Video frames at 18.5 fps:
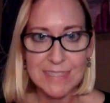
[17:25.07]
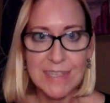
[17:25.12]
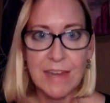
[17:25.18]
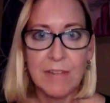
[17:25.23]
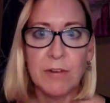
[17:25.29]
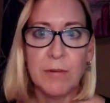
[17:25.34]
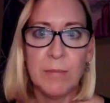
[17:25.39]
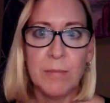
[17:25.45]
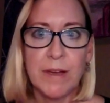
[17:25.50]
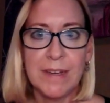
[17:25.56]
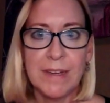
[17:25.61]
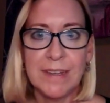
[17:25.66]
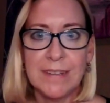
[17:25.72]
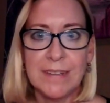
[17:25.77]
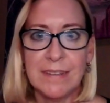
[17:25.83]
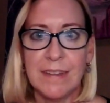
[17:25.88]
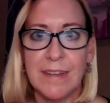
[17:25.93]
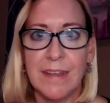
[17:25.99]
Never
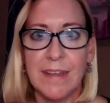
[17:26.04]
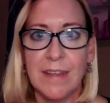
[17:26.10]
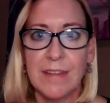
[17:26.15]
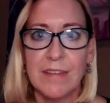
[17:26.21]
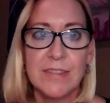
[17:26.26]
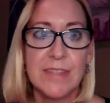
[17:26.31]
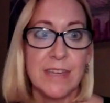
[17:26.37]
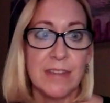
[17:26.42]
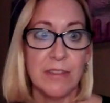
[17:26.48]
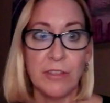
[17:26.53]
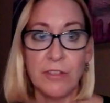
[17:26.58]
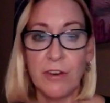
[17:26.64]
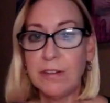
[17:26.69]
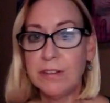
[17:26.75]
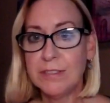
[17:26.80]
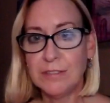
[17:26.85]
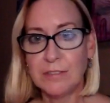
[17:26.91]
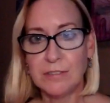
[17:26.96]
mind than
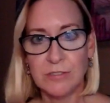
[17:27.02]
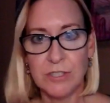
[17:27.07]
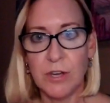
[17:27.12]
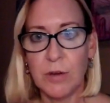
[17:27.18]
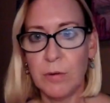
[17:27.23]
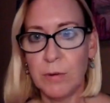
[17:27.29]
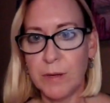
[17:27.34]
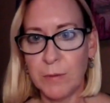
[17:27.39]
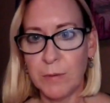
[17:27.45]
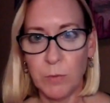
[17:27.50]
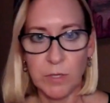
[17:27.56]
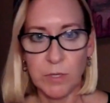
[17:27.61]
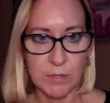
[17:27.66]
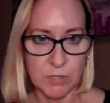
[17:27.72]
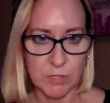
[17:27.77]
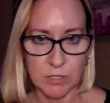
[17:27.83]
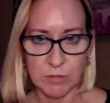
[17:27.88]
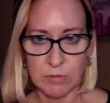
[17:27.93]
thought leaders knowing what
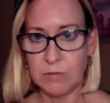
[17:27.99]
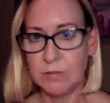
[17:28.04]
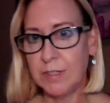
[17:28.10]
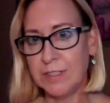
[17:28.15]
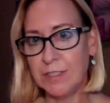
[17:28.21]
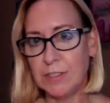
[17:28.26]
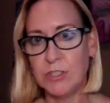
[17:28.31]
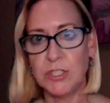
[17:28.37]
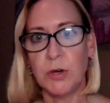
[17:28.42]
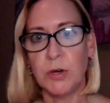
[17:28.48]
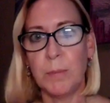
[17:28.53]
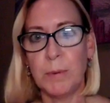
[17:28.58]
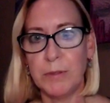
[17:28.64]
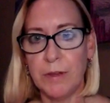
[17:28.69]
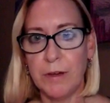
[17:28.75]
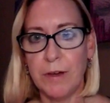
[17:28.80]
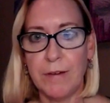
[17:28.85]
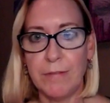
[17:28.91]
you do. Like, you show up
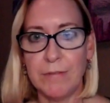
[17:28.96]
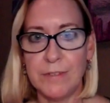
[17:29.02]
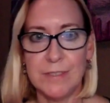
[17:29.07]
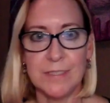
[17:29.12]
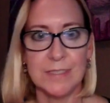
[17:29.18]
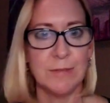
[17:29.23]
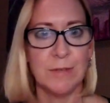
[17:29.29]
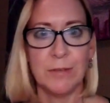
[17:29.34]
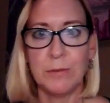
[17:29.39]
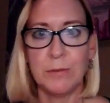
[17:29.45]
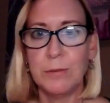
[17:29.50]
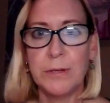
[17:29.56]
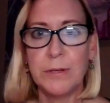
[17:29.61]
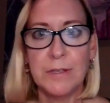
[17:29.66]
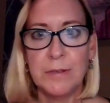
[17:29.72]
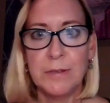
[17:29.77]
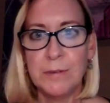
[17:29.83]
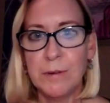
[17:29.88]
in the office, like, who are
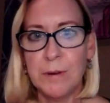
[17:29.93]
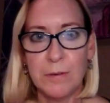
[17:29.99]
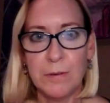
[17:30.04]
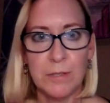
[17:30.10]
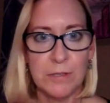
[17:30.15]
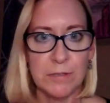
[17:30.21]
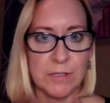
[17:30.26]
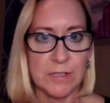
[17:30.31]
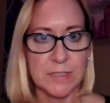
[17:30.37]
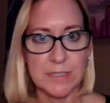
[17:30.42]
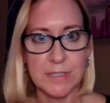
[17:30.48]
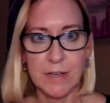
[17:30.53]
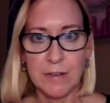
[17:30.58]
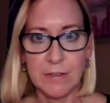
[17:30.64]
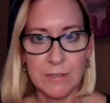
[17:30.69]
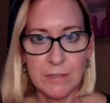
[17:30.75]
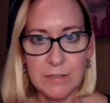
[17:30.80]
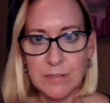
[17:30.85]
you? Oh, you're in
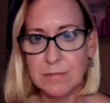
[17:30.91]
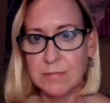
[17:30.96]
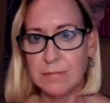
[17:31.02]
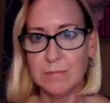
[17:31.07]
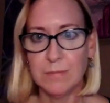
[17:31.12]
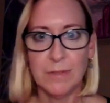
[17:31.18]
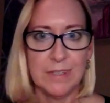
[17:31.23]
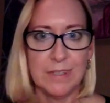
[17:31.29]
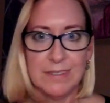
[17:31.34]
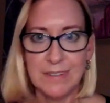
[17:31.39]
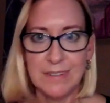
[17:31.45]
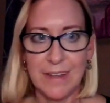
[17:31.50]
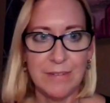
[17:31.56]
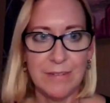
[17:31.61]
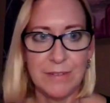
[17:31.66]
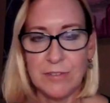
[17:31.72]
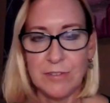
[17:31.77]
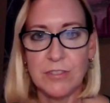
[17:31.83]
sales? What? I
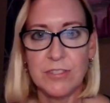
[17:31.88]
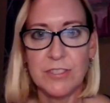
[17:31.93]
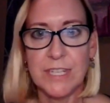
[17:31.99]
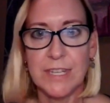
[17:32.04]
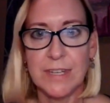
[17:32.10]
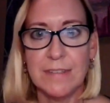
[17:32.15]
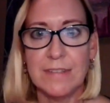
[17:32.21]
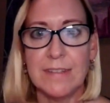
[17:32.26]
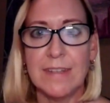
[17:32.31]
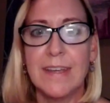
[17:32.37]
don't understand.